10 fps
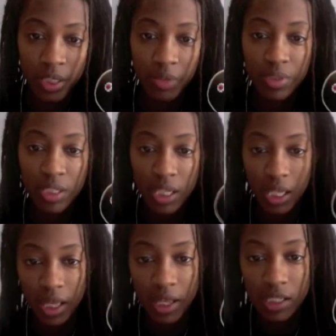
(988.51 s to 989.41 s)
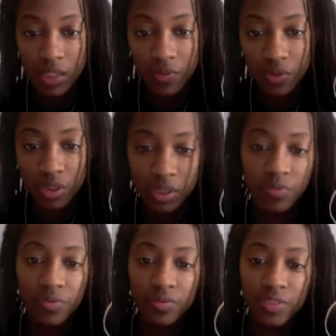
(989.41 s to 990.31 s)
It was in a cast for
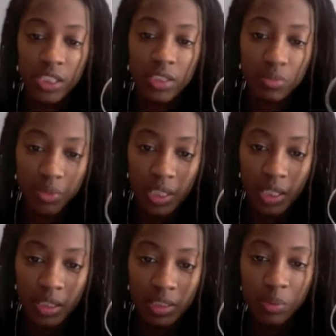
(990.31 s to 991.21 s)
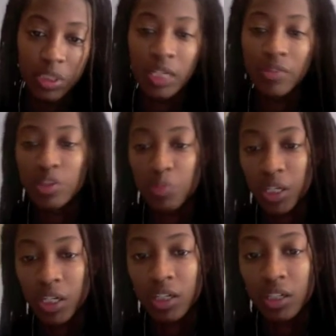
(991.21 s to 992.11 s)
6 weeks, but now it's
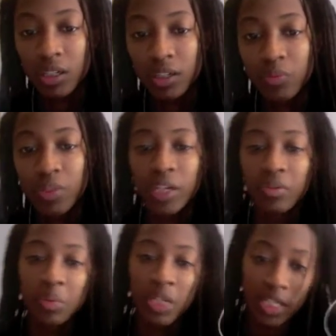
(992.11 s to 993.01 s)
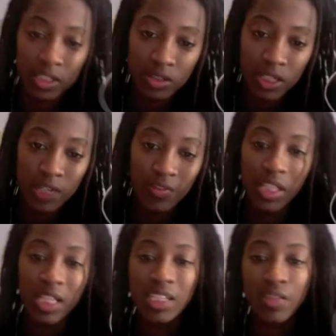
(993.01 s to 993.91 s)
better, and we got a repeat x-ray and
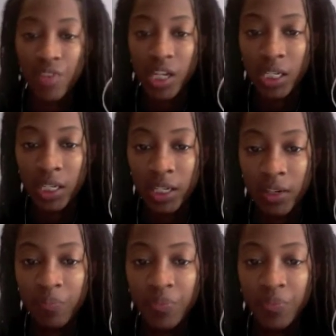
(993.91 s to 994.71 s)
everything is fine.